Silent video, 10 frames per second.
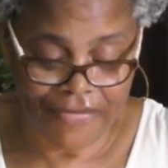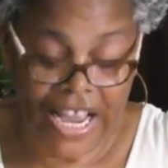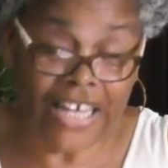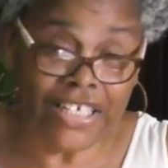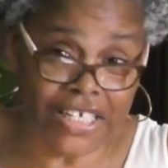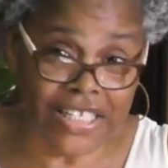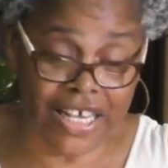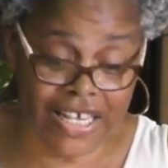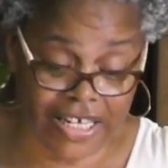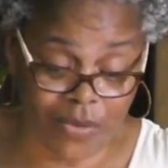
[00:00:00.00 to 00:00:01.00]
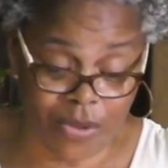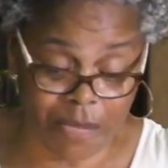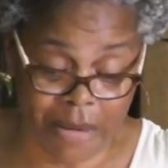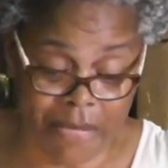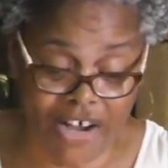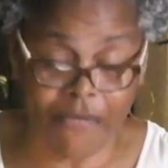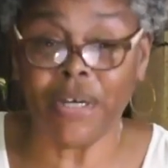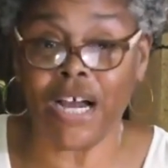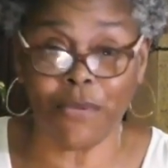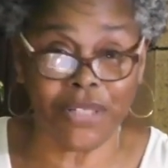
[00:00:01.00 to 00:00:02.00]
I did say yes with my mouth,
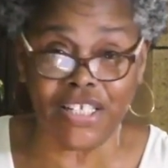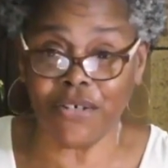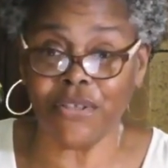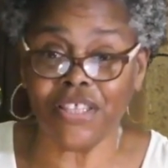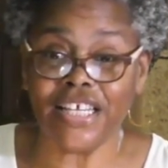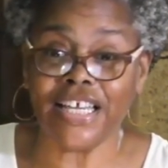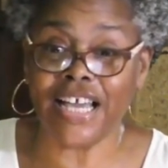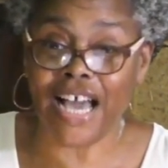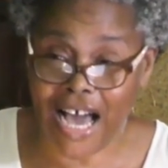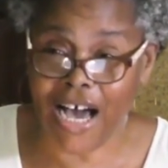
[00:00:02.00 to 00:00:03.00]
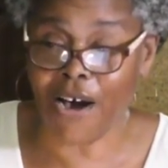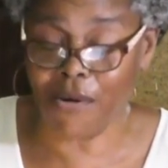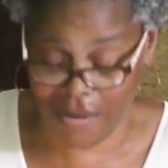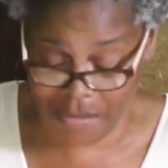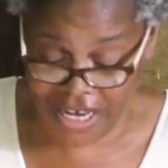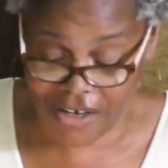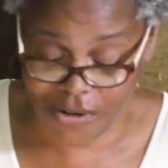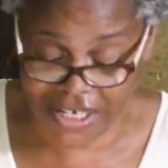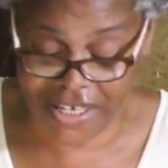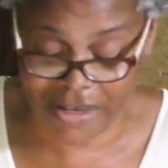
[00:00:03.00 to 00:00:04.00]
but I was still thinking, how am I
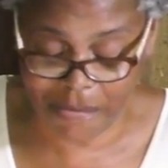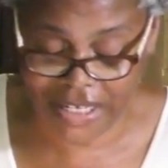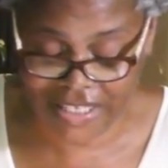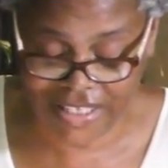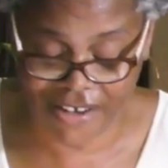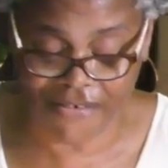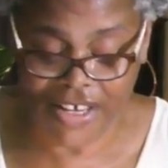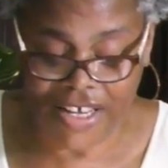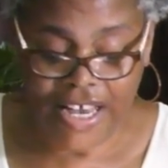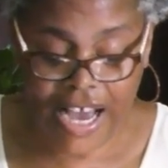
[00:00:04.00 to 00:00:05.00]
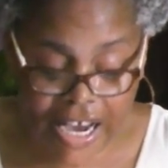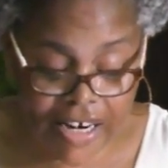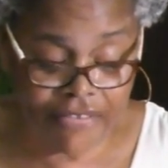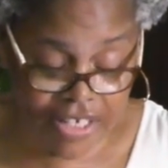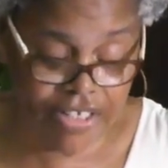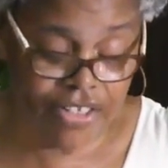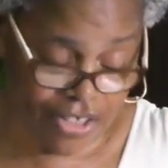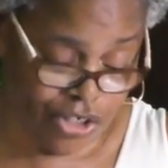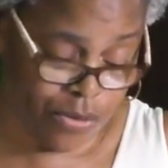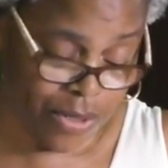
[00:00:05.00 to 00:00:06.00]
going to get myself out of this
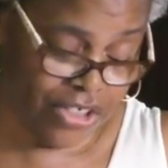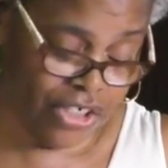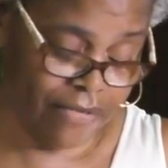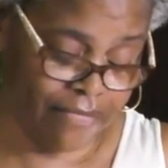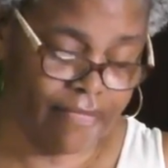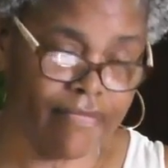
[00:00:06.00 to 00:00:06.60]
situation?